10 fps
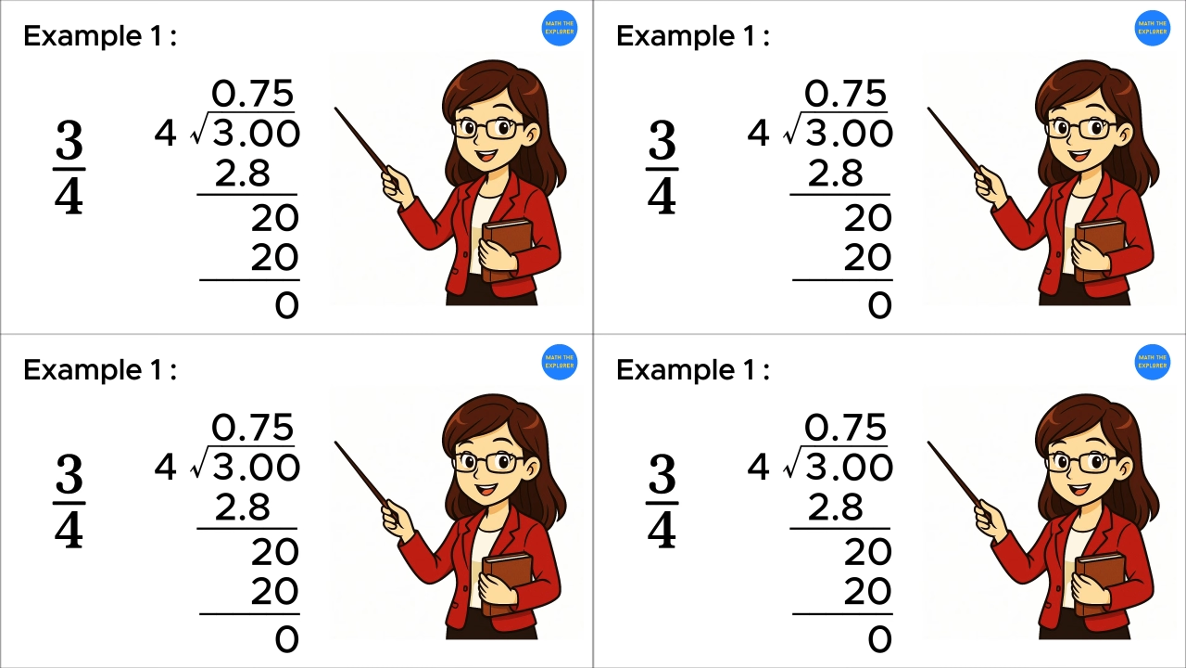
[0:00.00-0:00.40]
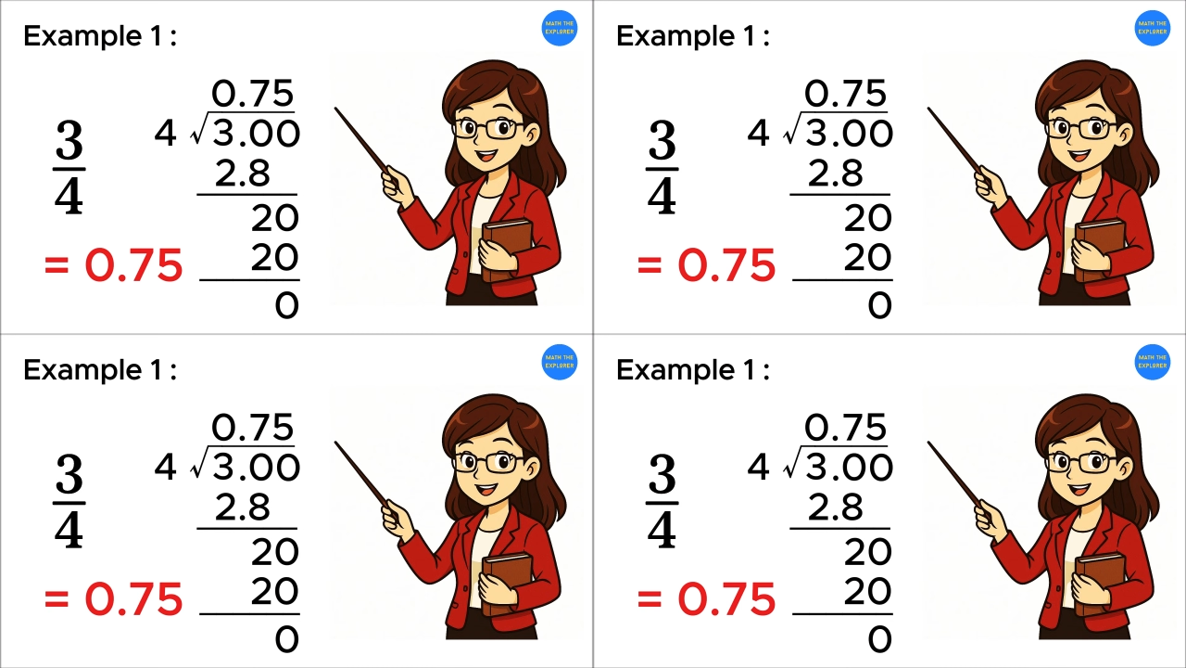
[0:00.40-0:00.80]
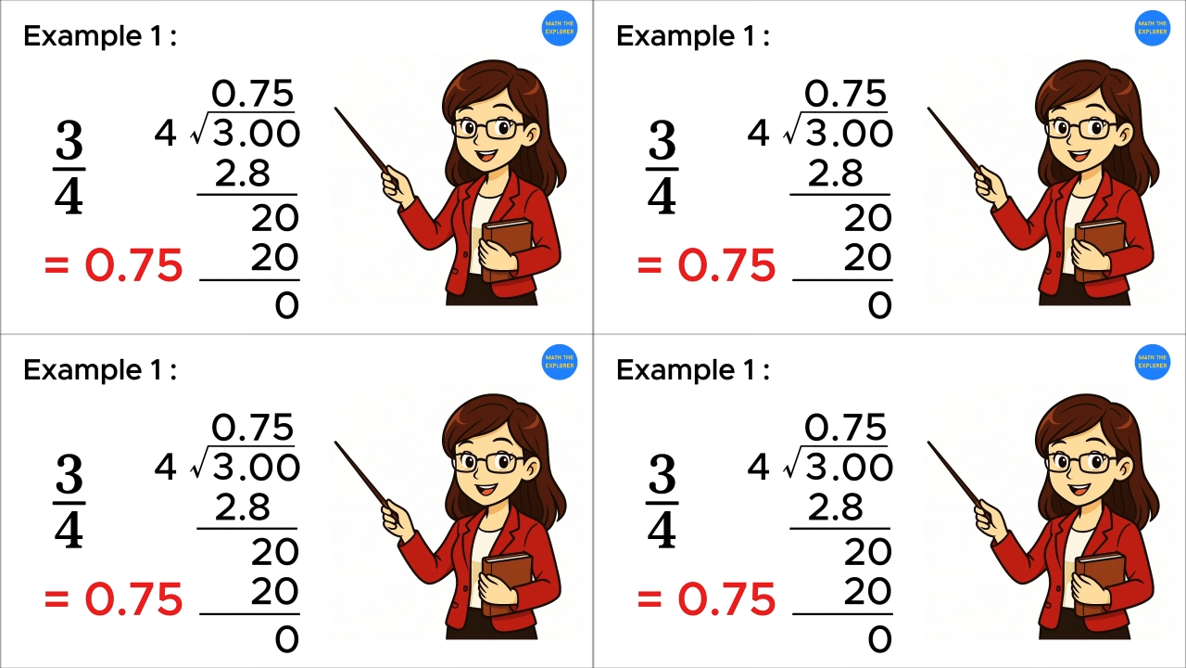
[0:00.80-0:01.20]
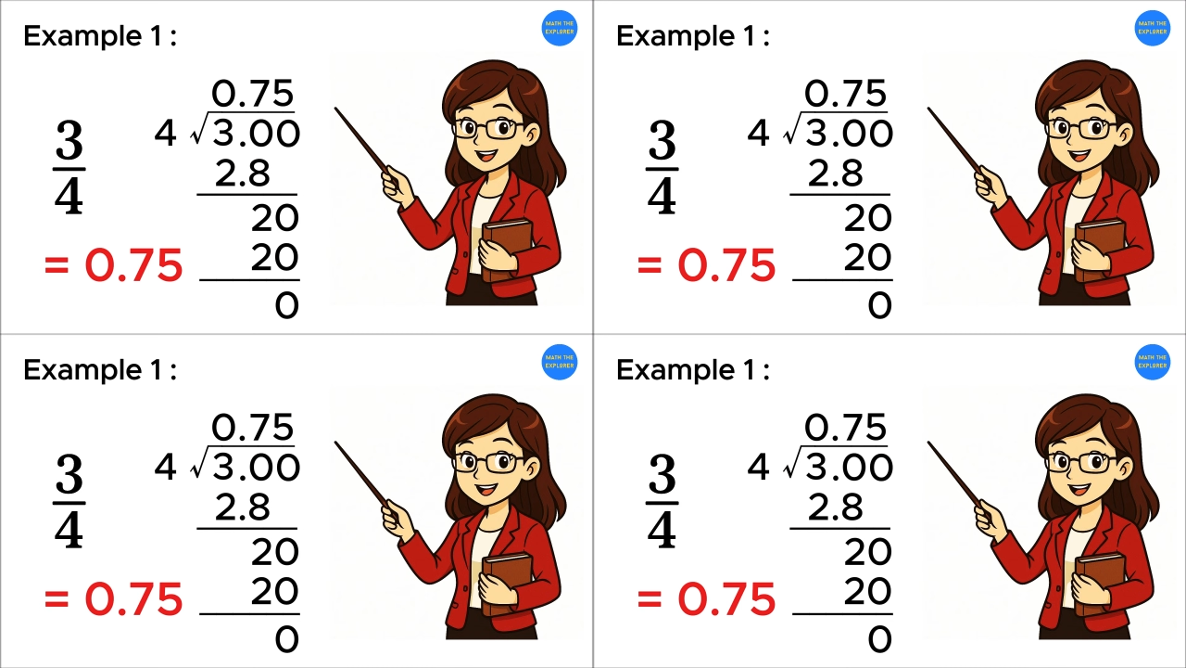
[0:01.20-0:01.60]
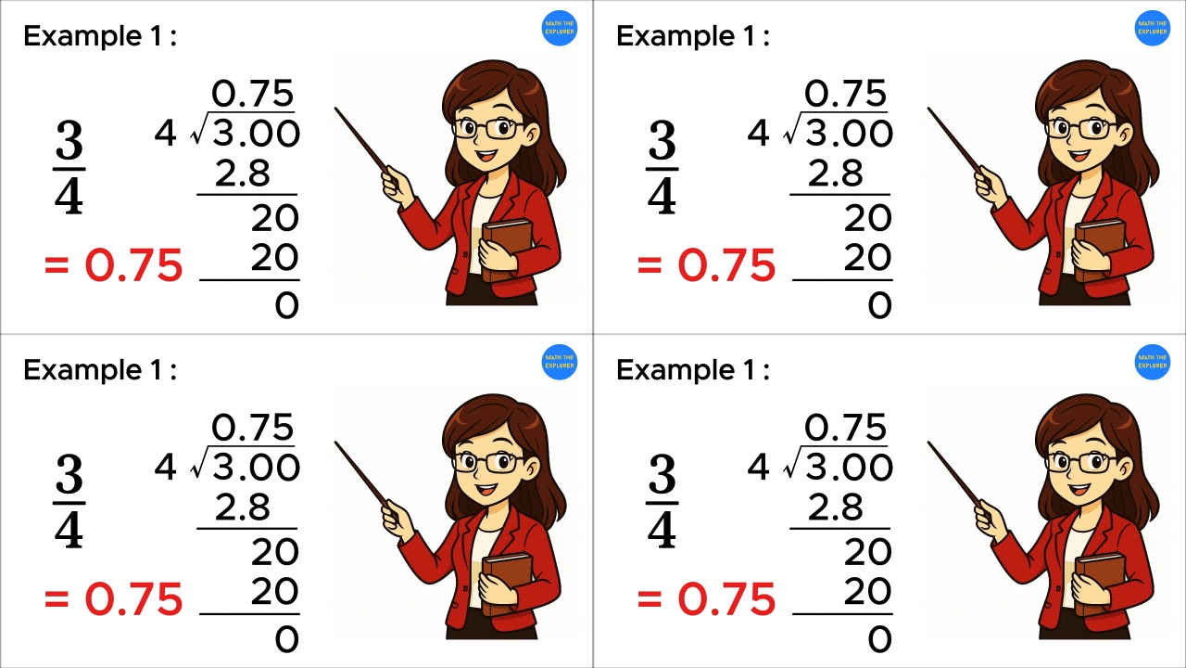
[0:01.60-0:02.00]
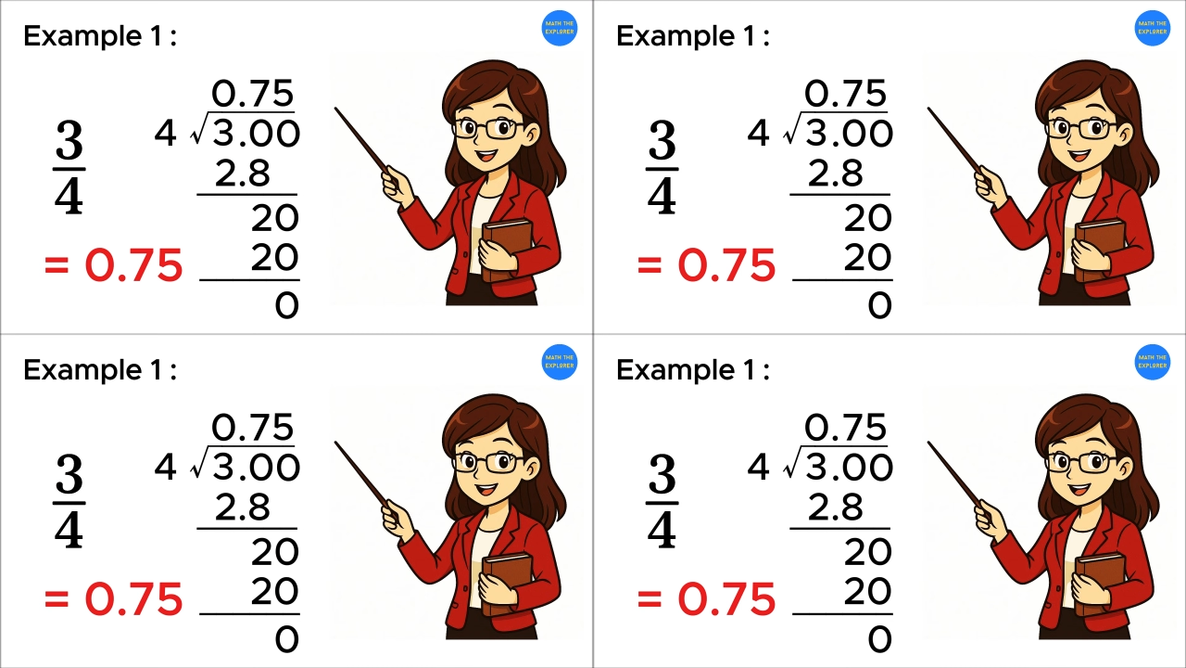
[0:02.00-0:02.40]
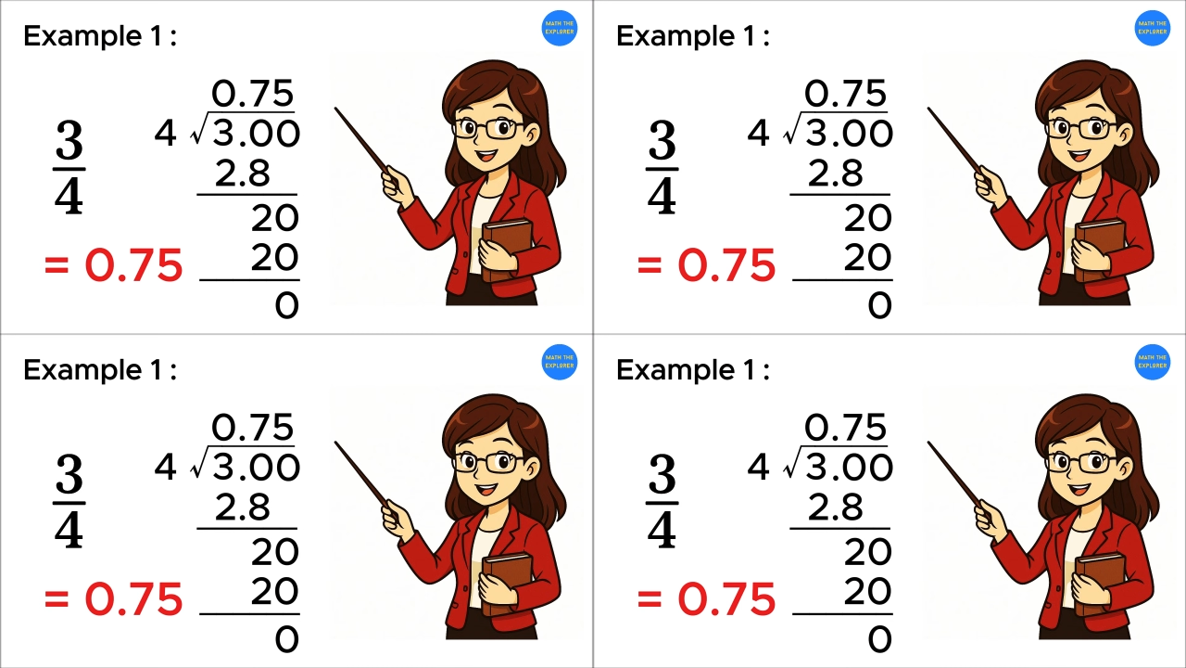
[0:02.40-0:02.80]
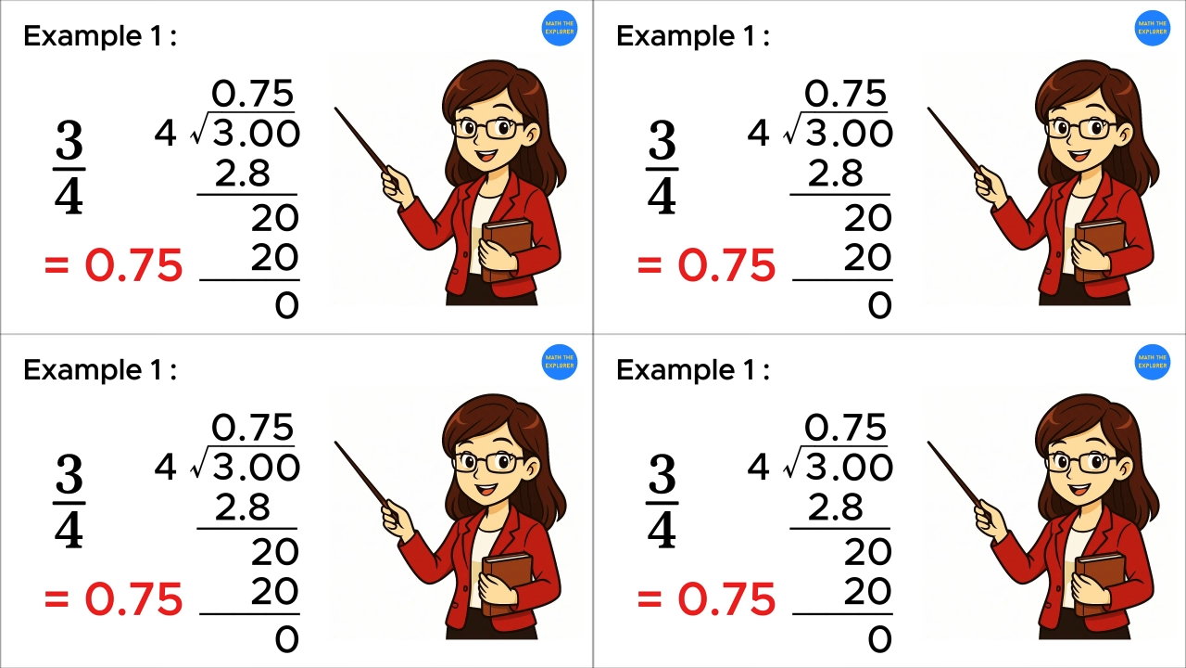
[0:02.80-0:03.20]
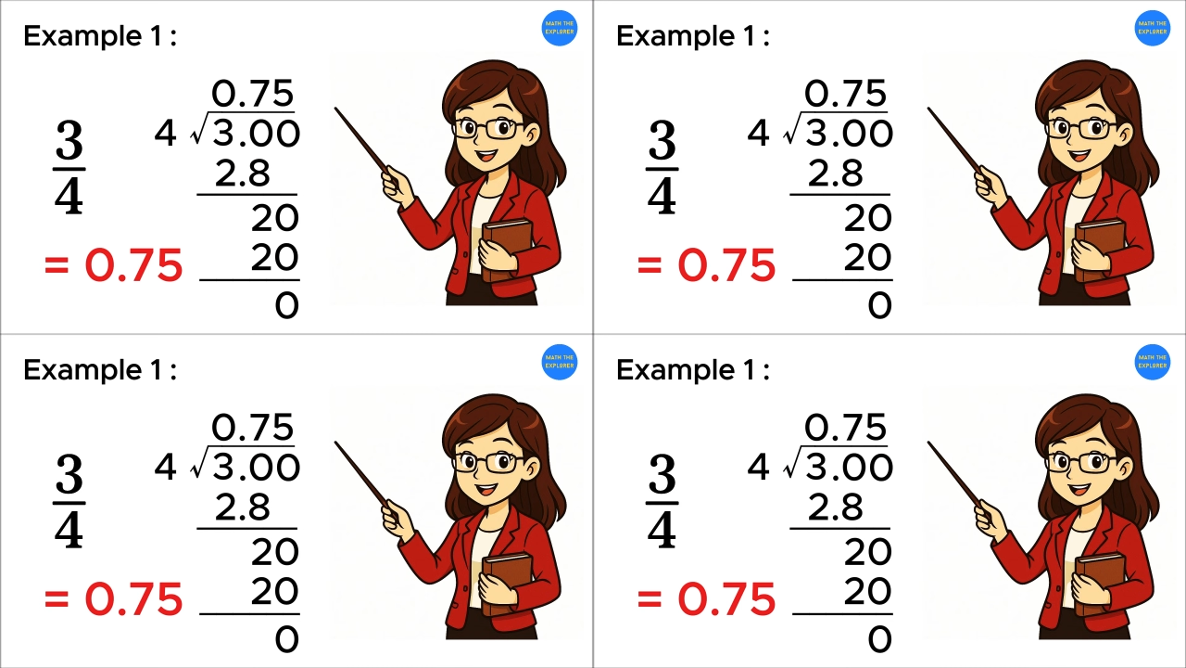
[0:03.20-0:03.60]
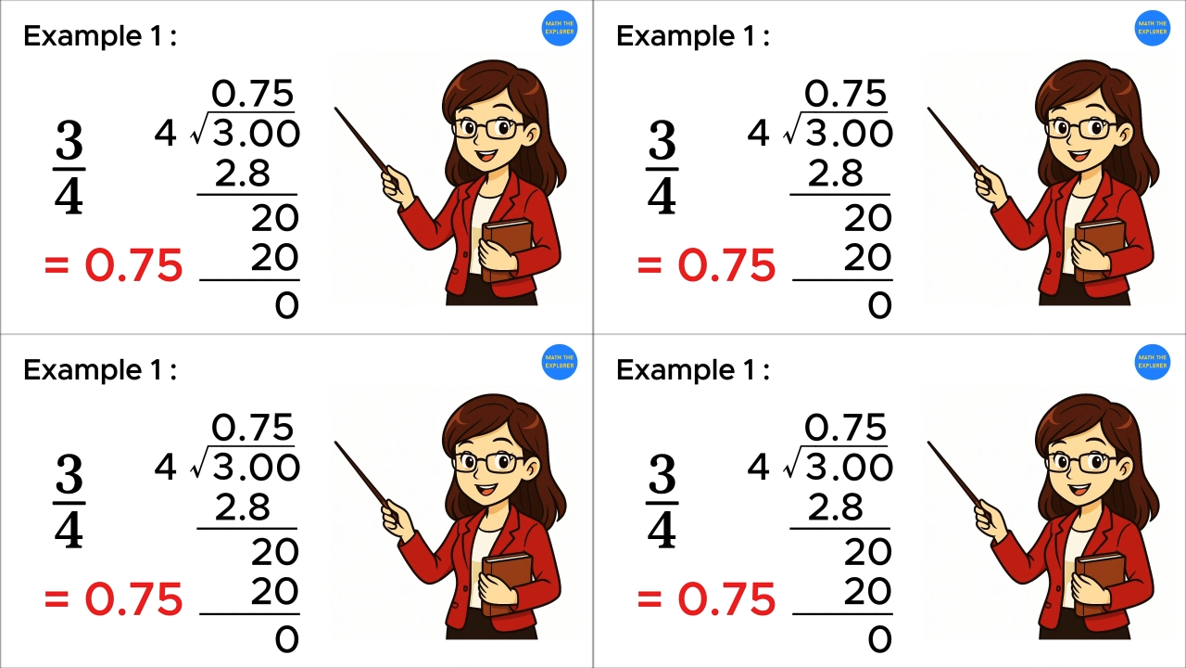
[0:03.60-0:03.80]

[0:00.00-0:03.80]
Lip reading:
Nobody's mouth can be seen.